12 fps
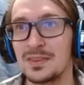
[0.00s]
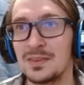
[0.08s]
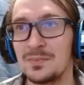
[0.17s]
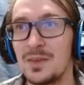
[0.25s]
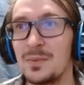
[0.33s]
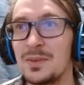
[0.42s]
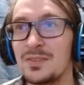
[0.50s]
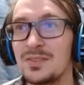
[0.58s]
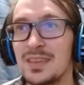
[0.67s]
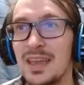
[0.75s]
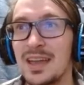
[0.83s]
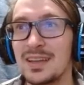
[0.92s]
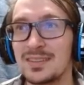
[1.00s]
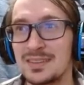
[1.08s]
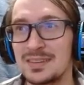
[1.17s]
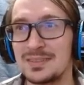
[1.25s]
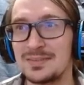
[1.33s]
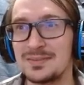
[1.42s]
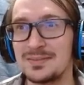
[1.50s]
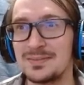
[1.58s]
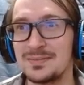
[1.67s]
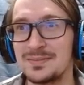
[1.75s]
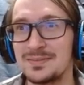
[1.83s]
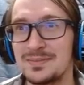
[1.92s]
Maybe it's the accent.
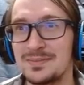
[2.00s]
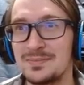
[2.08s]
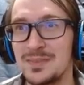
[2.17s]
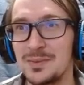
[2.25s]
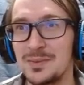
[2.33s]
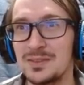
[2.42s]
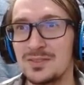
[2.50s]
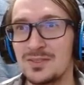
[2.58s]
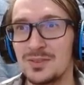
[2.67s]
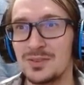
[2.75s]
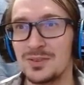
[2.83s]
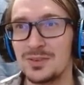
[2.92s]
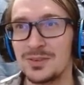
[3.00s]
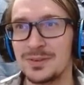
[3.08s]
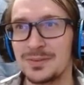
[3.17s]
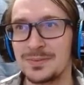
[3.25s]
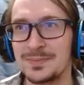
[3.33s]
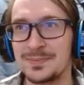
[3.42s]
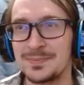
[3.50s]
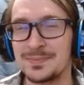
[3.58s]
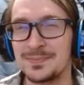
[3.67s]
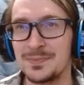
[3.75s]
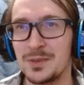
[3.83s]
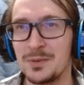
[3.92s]
Maybe it's your
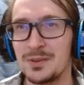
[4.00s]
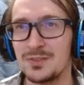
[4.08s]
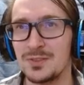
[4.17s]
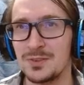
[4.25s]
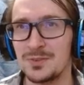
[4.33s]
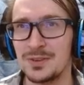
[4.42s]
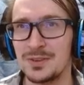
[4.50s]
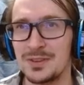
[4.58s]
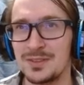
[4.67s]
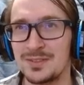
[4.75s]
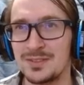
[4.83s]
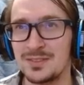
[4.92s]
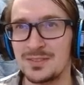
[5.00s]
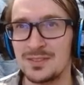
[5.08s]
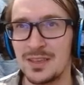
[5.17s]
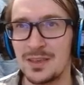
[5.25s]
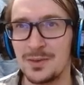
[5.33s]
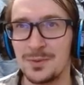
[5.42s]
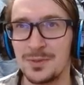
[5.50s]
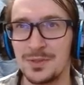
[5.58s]
very southern